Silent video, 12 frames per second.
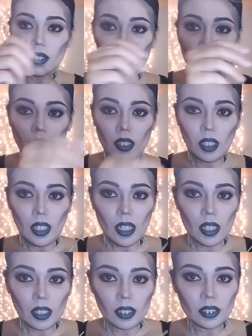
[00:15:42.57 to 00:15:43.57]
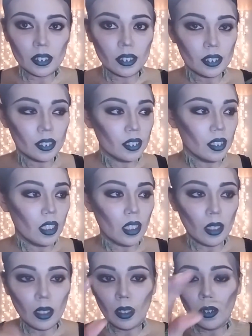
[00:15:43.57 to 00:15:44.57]
So I took a hanger,
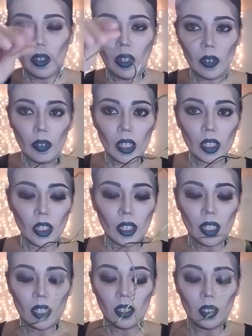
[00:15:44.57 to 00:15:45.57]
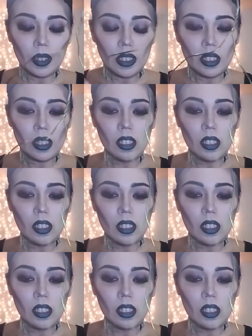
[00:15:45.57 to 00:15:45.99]
bent the hook out a little bit.